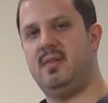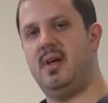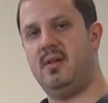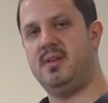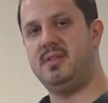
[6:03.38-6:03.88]

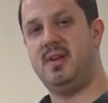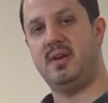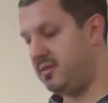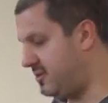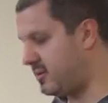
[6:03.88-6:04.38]
That'll let you
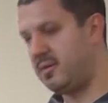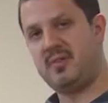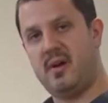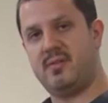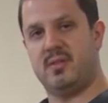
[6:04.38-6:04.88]
take the screws
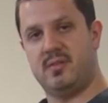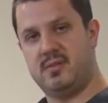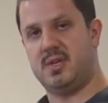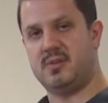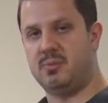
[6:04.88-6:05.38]
out for those
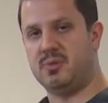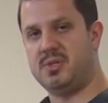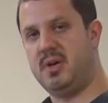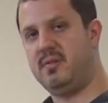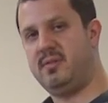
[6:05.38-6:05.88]
adjustable
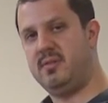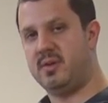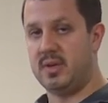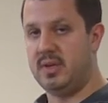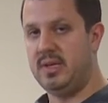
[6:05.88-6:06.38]
shelves.
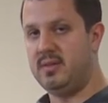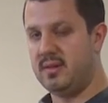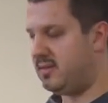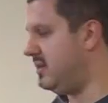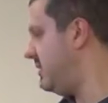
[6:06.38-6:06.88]
You're going to need
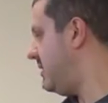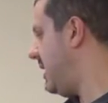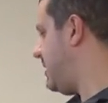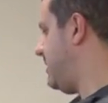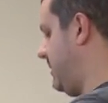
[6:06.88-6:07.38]
this to do
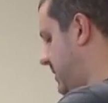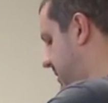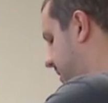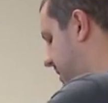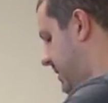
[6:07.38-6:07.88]
that.
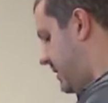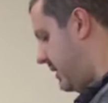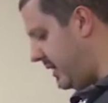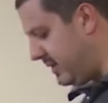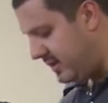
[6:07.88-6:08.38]

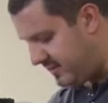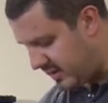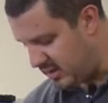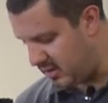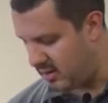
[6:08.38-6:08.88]
And then you
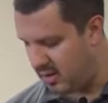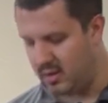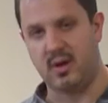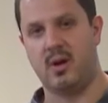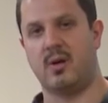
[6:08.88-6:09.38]
get
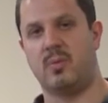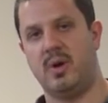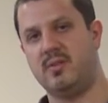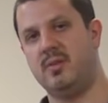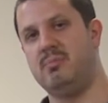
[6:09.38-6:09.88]
all the
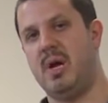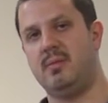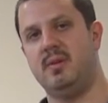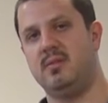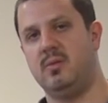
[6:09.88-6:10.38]
hardware to
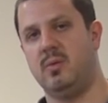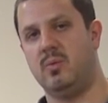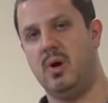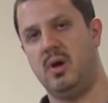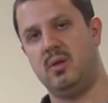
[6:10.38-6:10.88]
mount it to a
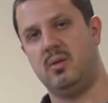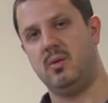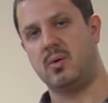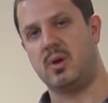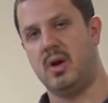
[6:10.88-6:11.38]
wall
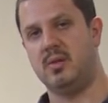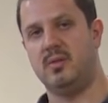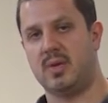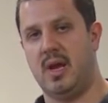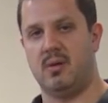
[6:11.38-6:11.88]
or
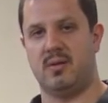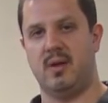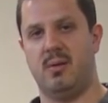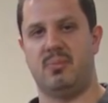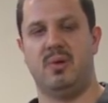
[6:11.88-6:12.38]
onto a
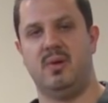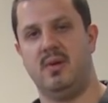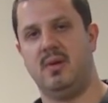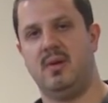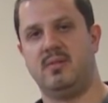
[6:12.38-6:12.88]
countertop.
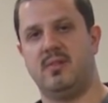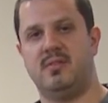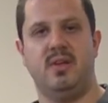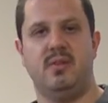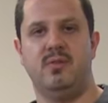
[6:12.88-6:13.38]
So
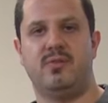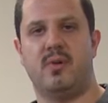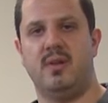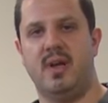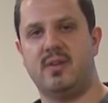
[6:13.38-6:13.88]
stay tuned
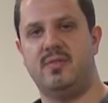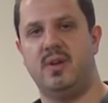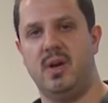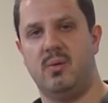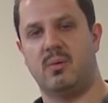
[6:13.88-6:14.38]
for our next
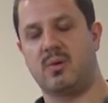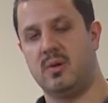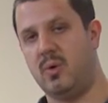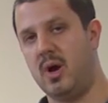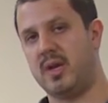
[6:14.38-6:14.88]
video where we're
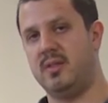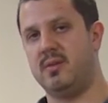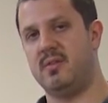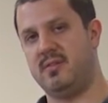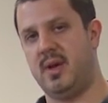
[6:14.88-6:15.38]
going to walk you
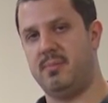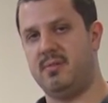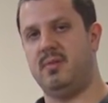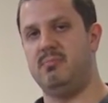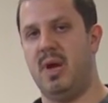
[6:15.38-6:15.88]
through the
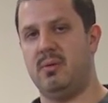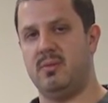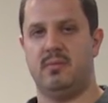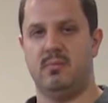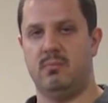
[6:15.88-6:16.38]
steps to mount
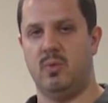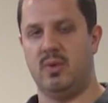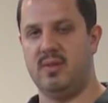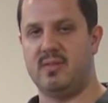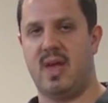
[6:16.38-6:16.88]
one
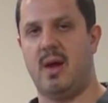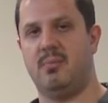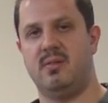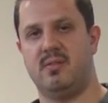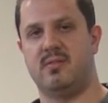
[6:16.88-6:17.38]
of these
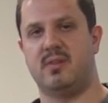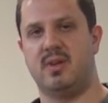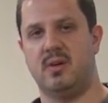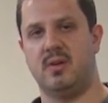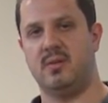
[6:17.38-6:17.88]
cabinets and
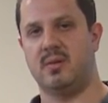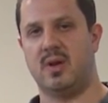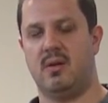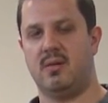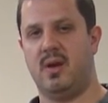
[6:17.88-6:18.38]
secure it to a
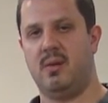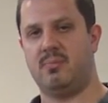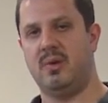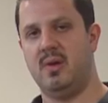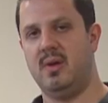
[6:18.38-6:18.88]
countertop.